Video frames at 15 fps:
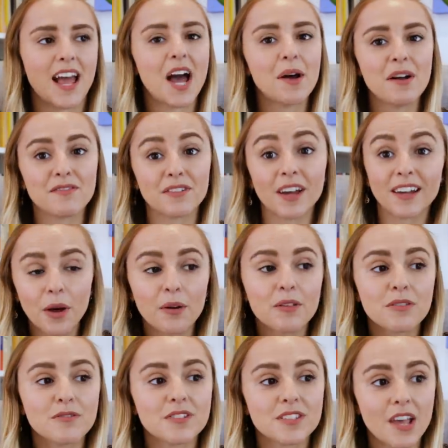However, going
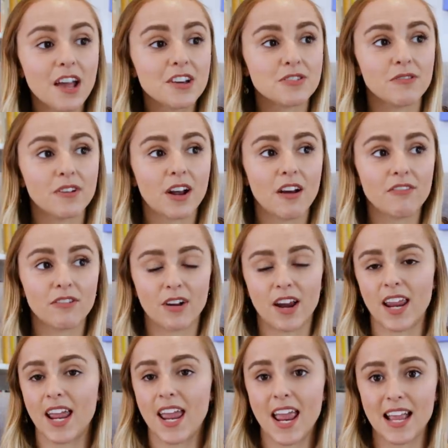through surgery
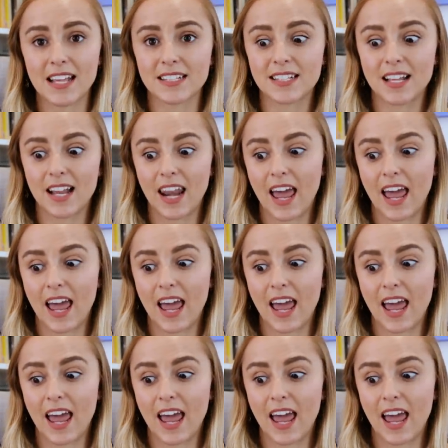recovery is